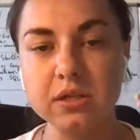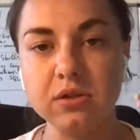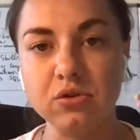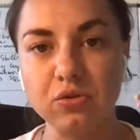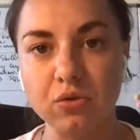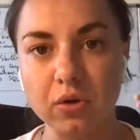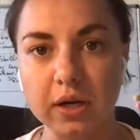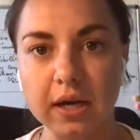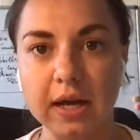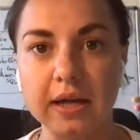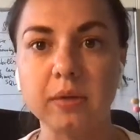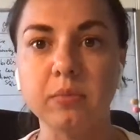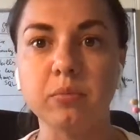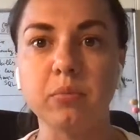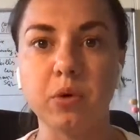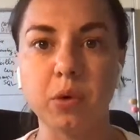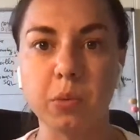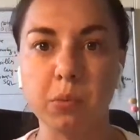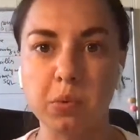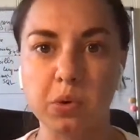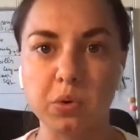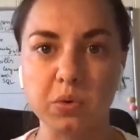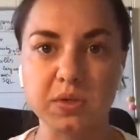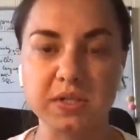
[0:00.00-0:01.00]
you can
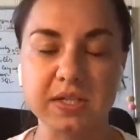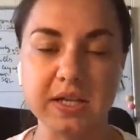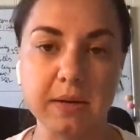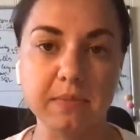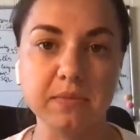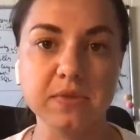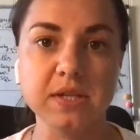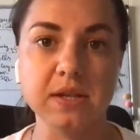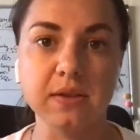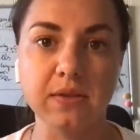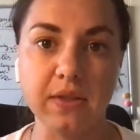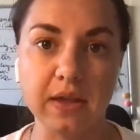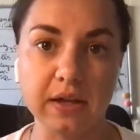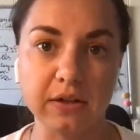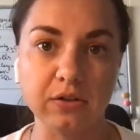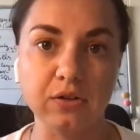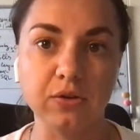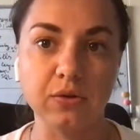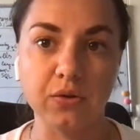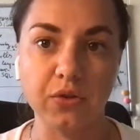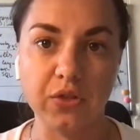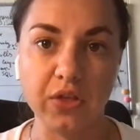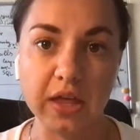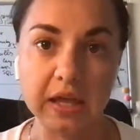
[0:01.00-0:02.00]
propose something that
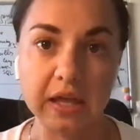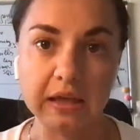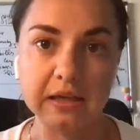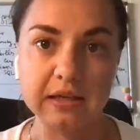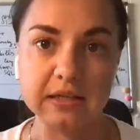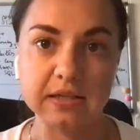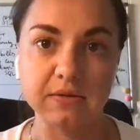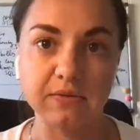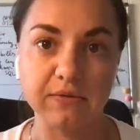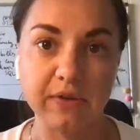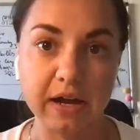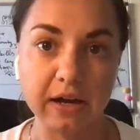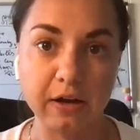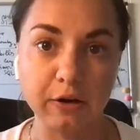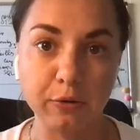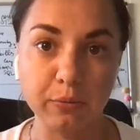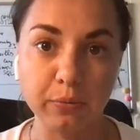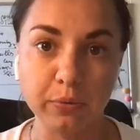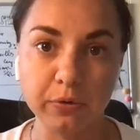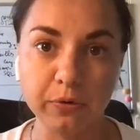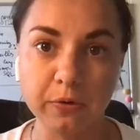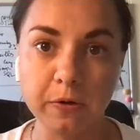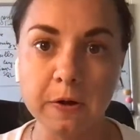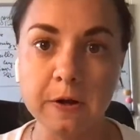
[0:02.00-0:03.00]
you think is
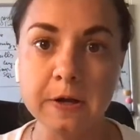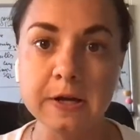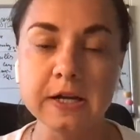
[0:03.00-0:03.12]
valuable.